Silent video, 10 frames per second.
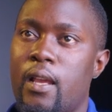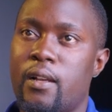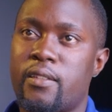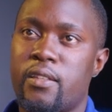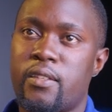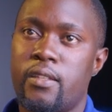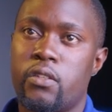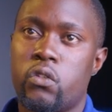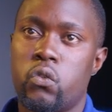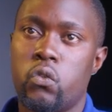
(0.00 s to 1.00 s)
access
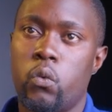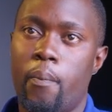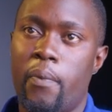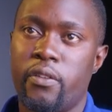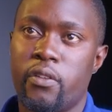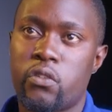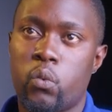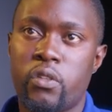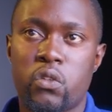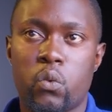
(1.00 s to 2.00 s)
these two web pages,
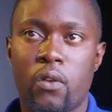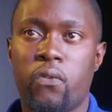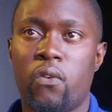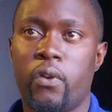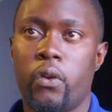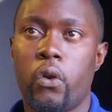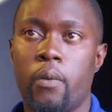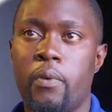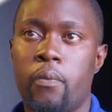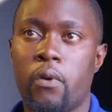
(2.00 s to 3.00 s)
which is one for Fedora
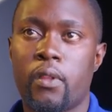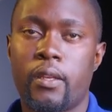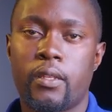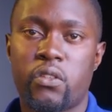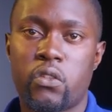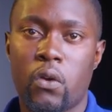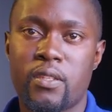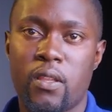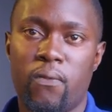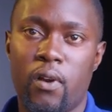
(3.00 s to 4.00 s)
people that stores
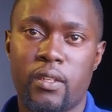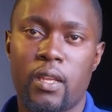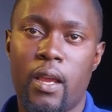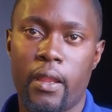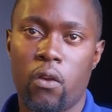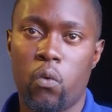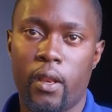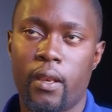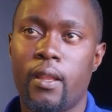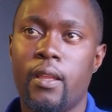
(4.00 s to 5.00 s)
the VAT
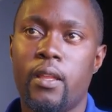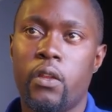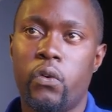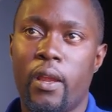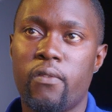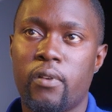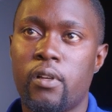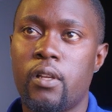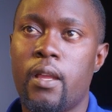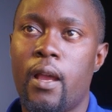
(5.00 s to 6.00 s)
IOWIN
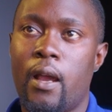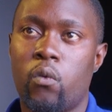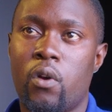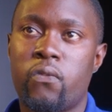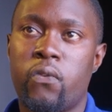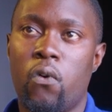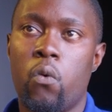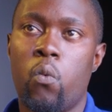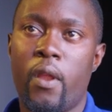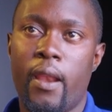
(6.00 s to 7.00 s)
driver, and one for
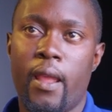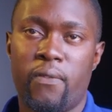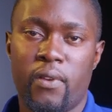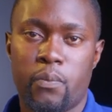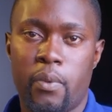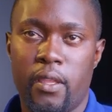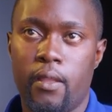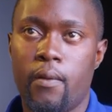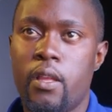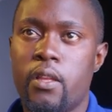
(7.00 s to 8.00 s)
WinFSP.
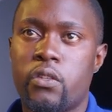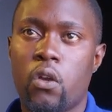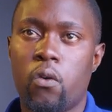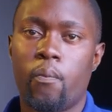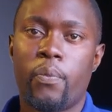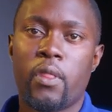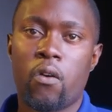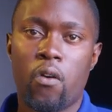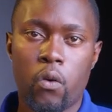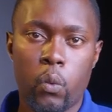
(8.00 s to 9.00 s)
So
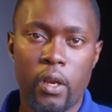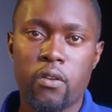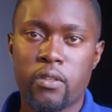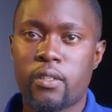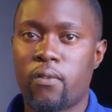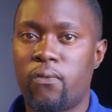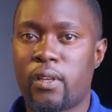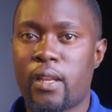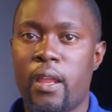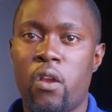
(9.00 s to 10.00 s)
on Windows,
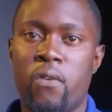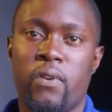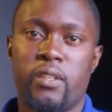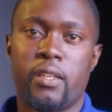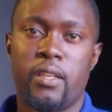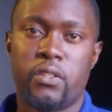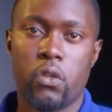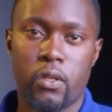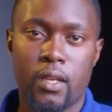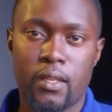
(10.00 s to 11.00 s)
virtiofs is
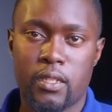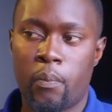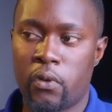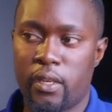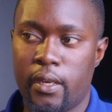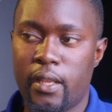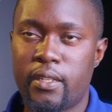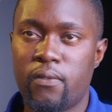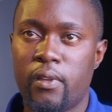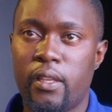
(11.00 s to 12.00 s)
not supported
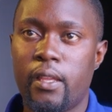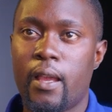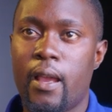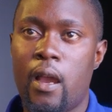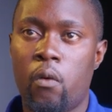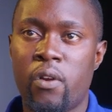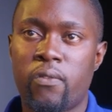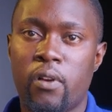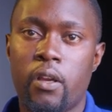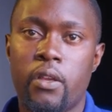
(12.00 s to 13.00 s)
natively.
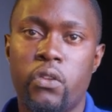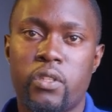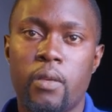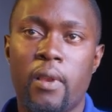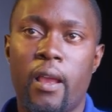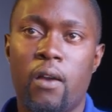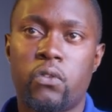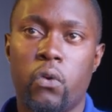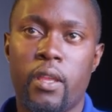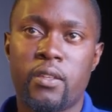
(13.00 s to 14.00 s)
However, you simply have
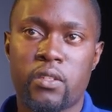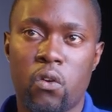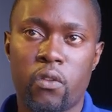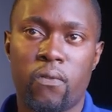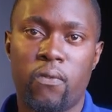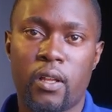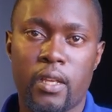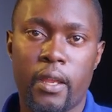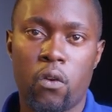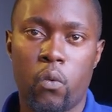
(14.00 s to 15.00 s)
to install the
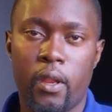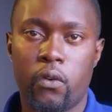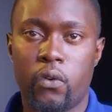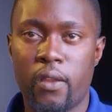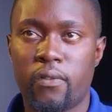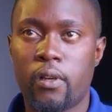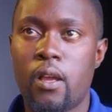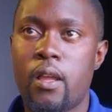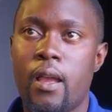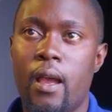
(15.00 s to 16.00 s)
virtio-win driver
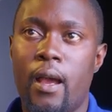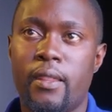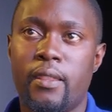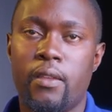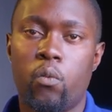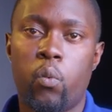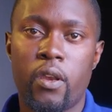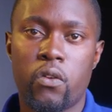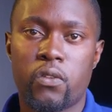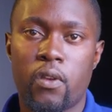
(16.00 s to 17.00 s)
and the
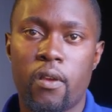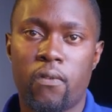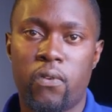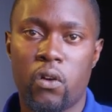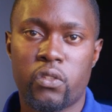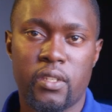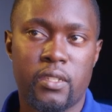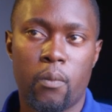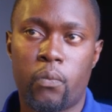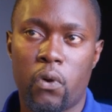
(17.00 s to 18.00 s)
Windows file
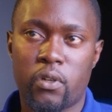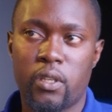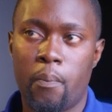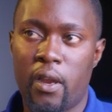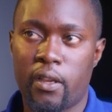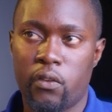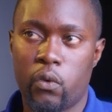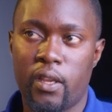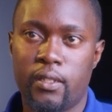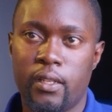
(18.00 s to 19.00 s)
system proxy package
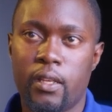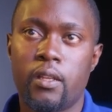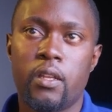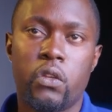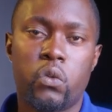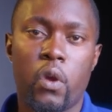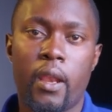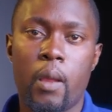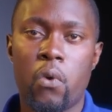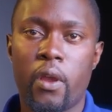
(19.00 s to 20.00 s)
right here to
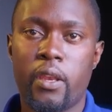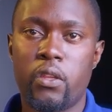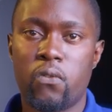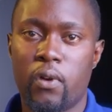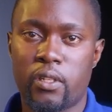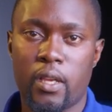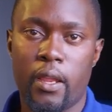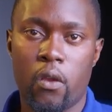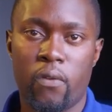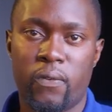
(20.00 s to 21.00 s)
enable a new
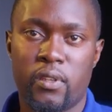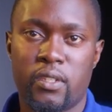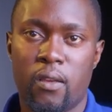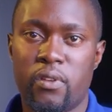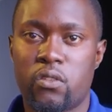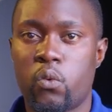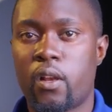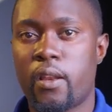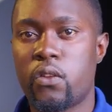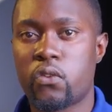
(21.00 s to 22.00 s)
virtiofs service we
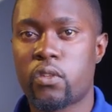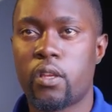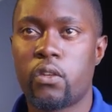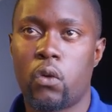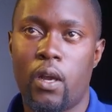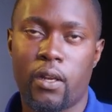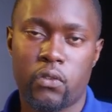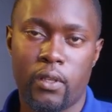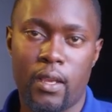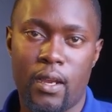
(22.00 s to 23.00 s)
can use to
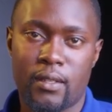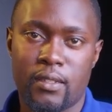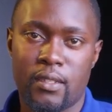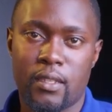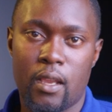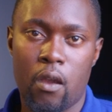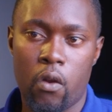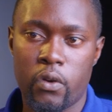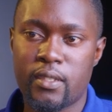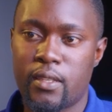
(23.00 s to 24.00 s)
actually access
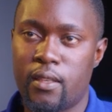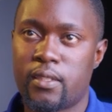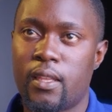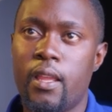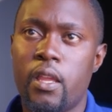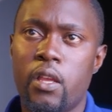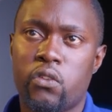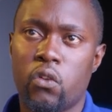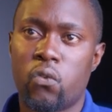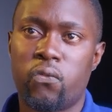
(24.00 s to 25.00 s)
our instance.
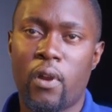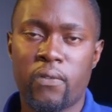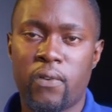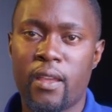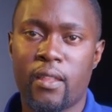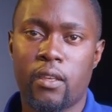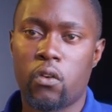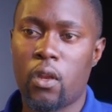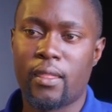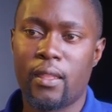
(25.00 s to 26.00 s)
So to verify that
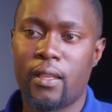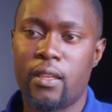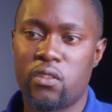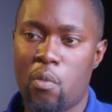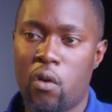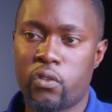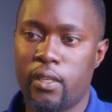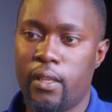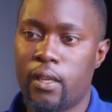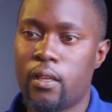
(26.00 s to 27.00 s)
nothing is
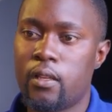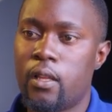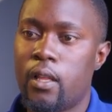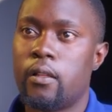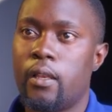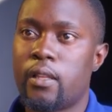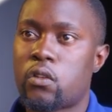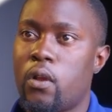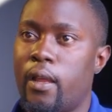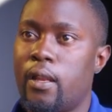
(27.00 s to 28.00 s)
mounted here, let's
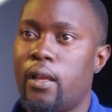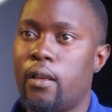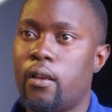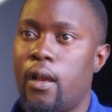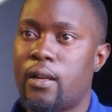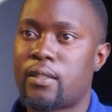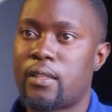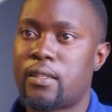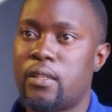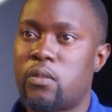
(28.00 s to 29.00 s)
go ahead and
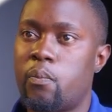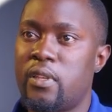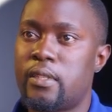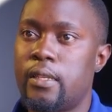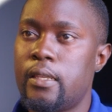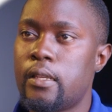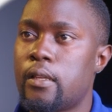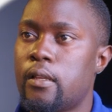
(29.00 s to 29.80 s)
access this PC.